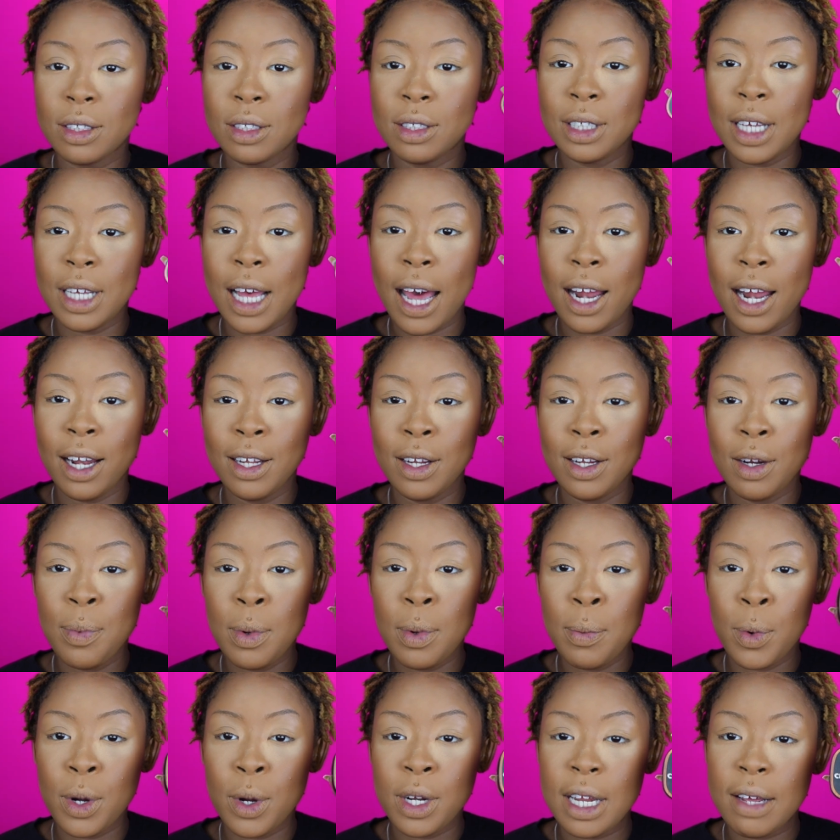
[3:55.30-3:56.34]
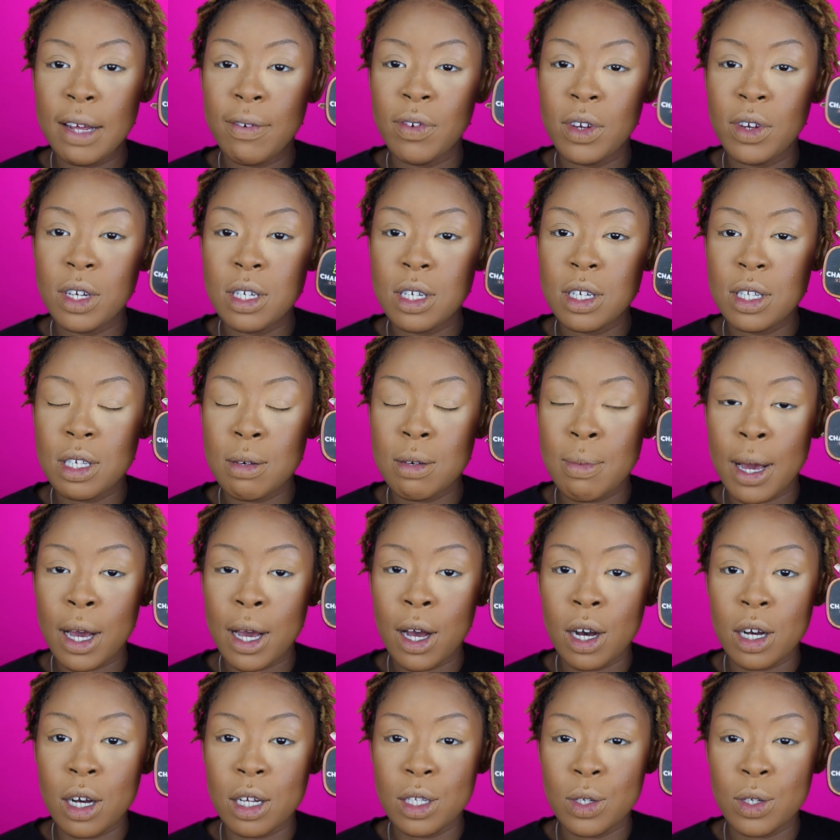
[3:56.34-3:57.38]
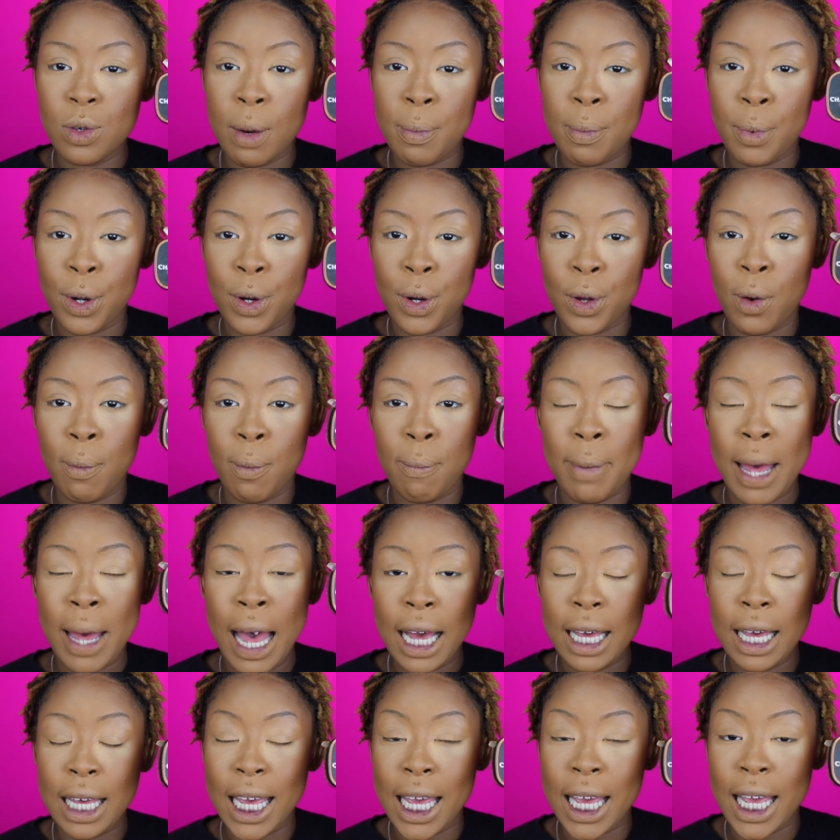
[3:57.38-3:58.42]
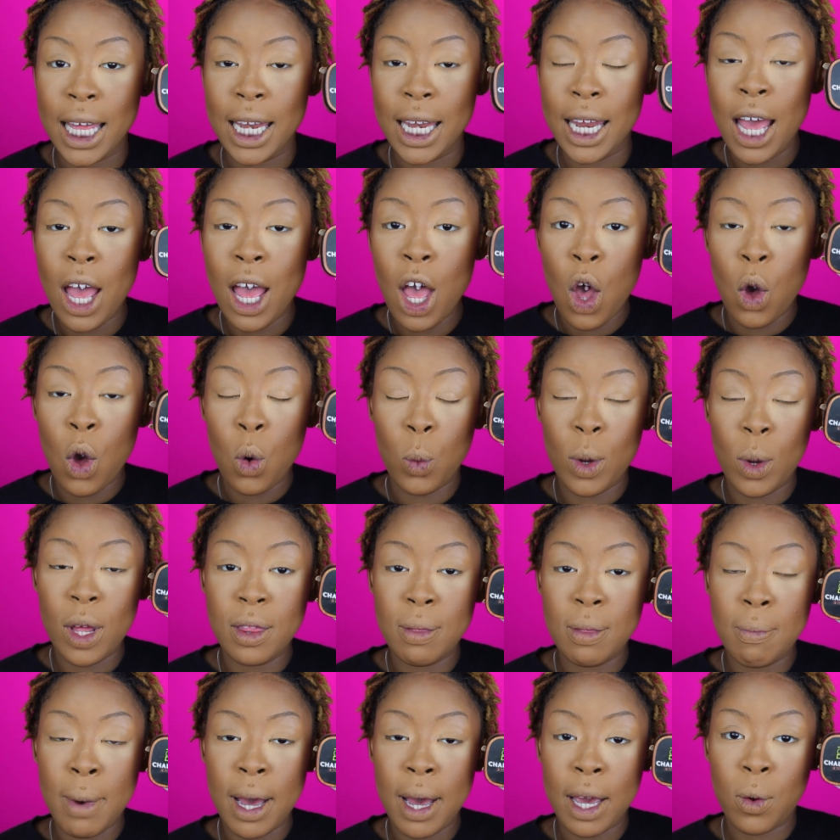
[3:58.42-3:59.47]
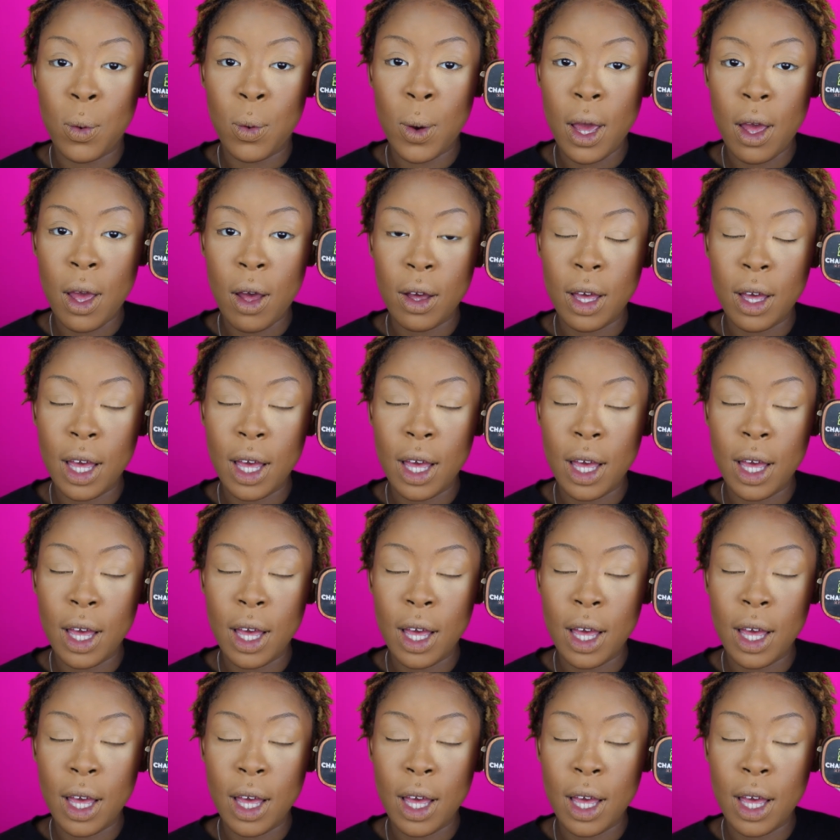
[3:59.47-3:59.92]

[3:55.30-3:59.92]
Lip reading: To add a little bit more definition to my contour, I'm going to go back in with my Crayon